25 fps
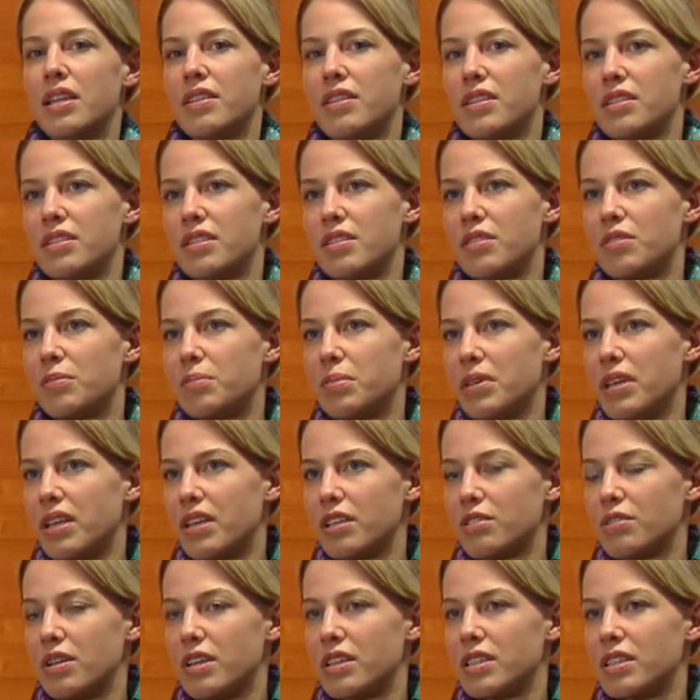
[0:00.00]
This could
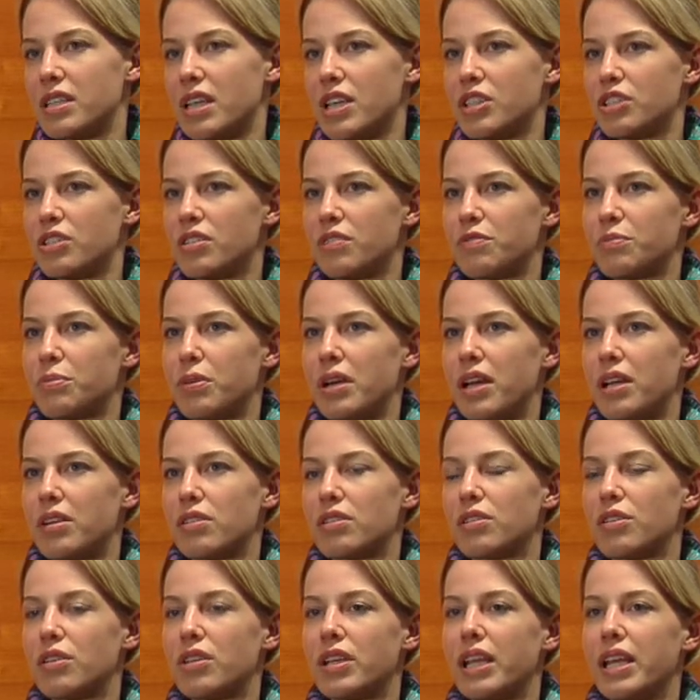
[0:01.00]
be accreditation of
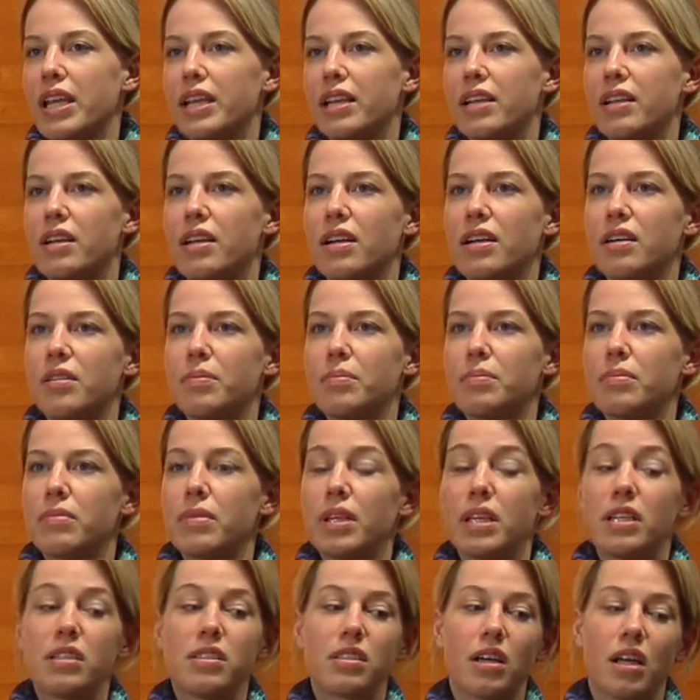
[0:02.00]
prior learning,
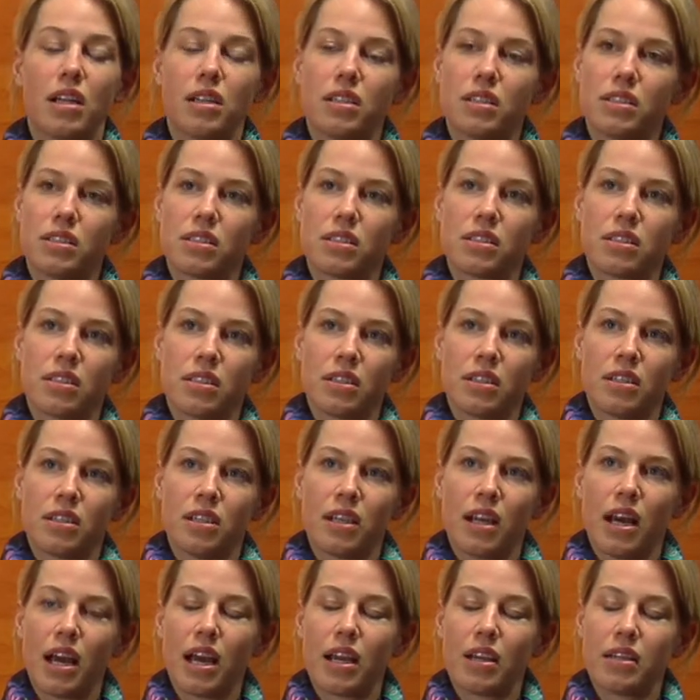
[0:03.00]
adult
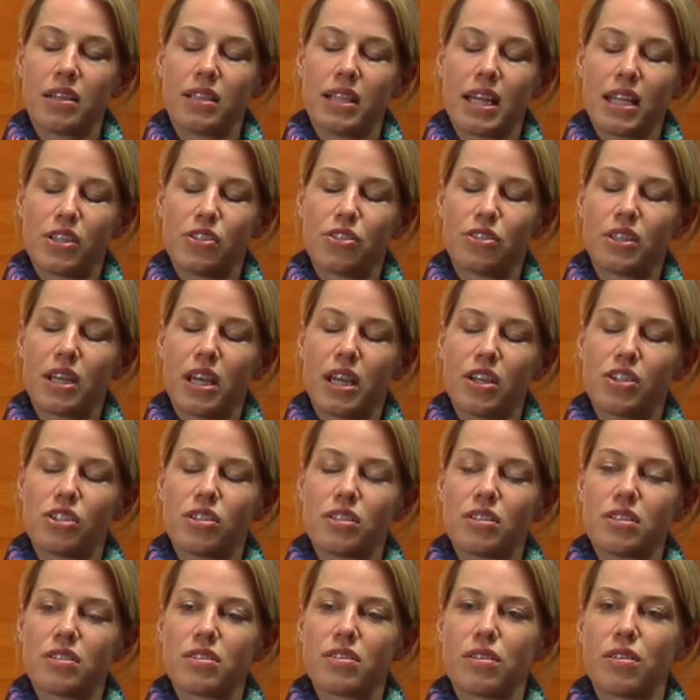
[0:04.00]

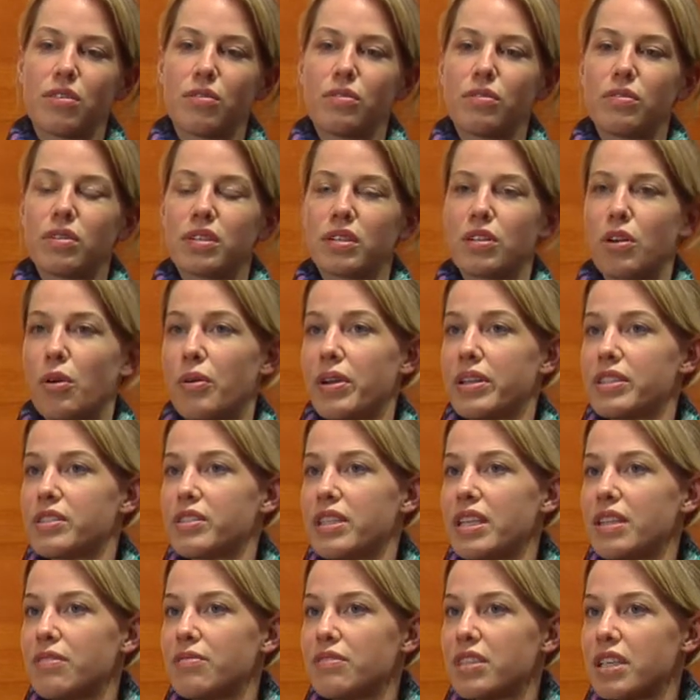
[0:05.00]
education, so going
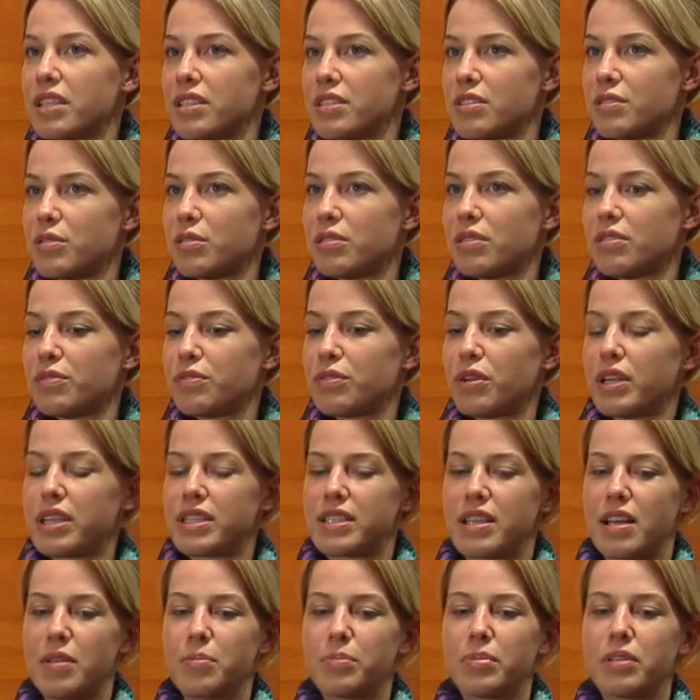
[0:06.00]
to evening school, for
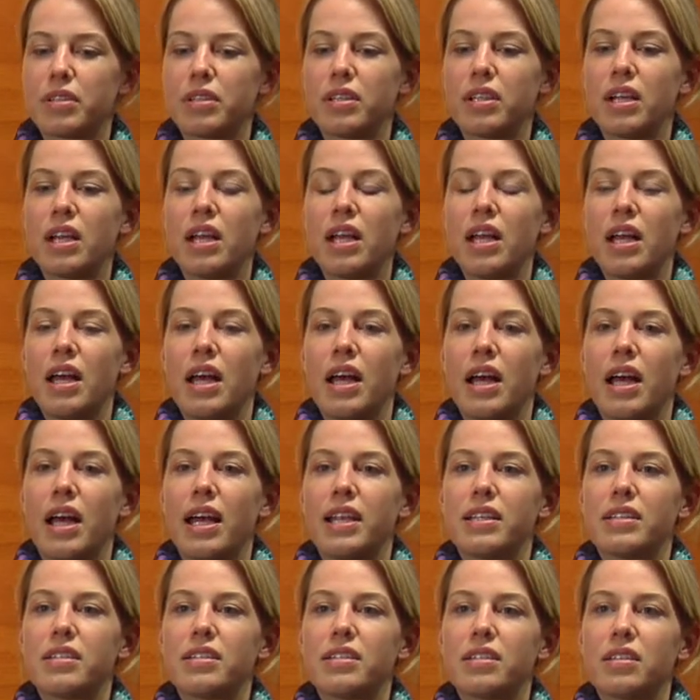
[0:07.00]
example.
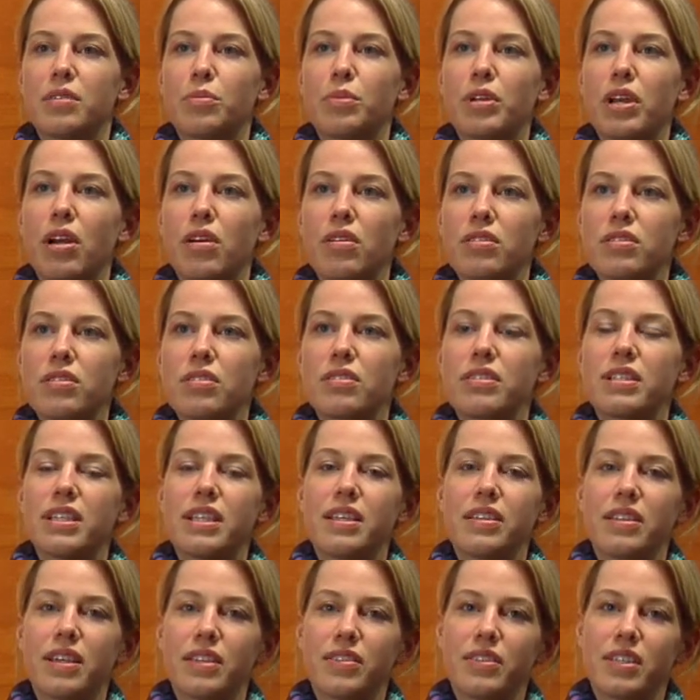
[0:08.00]
And we also
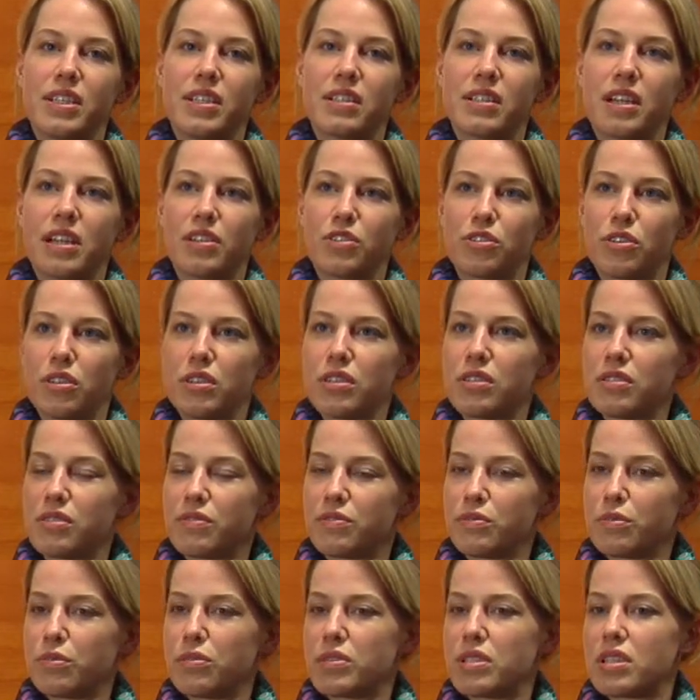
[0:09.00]
see that these
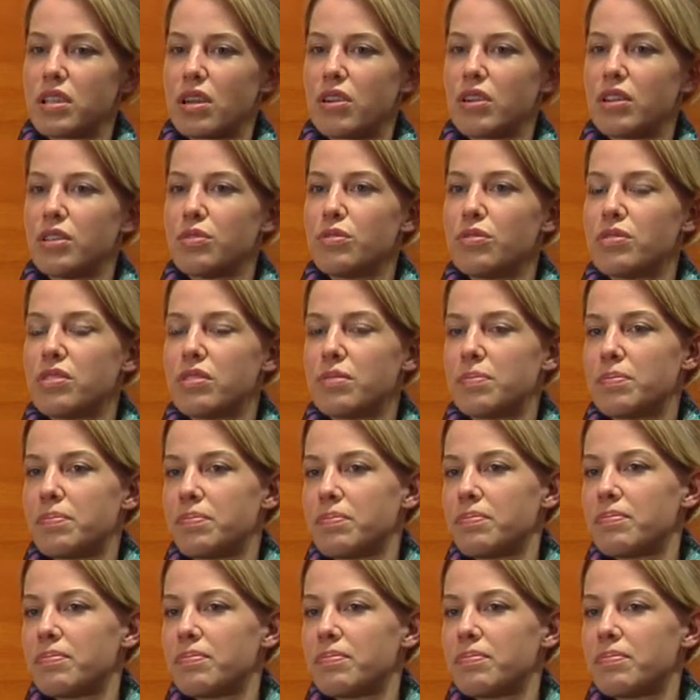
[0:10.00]
alternative routes are used